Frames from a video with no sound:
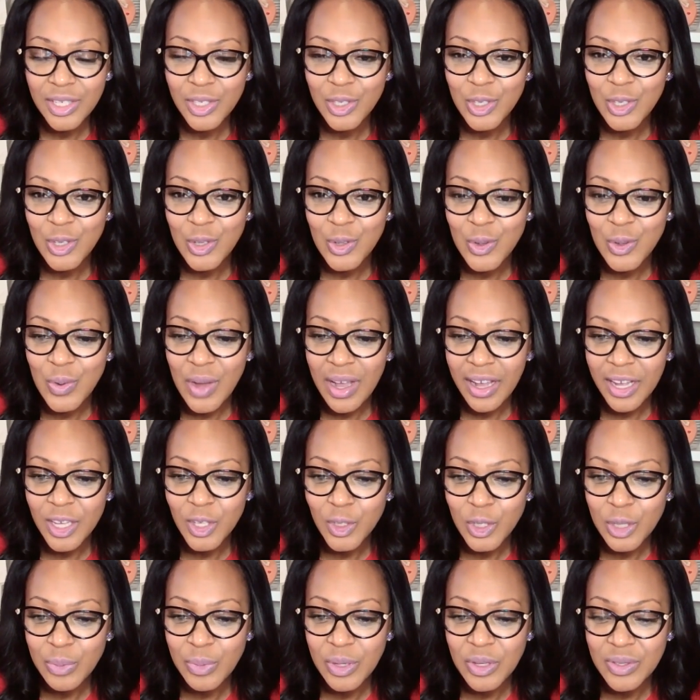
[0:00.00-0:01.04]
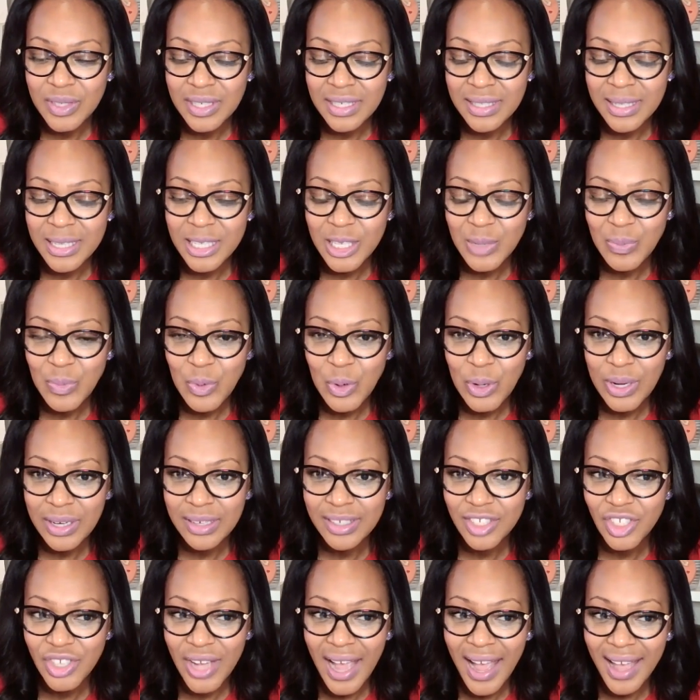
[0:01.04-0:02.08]
to contribute to this
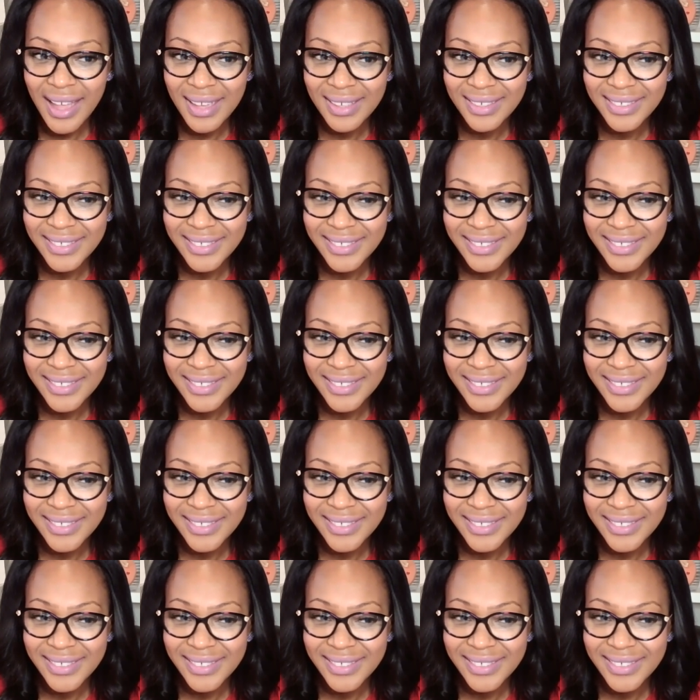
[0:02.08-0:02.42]
important chat.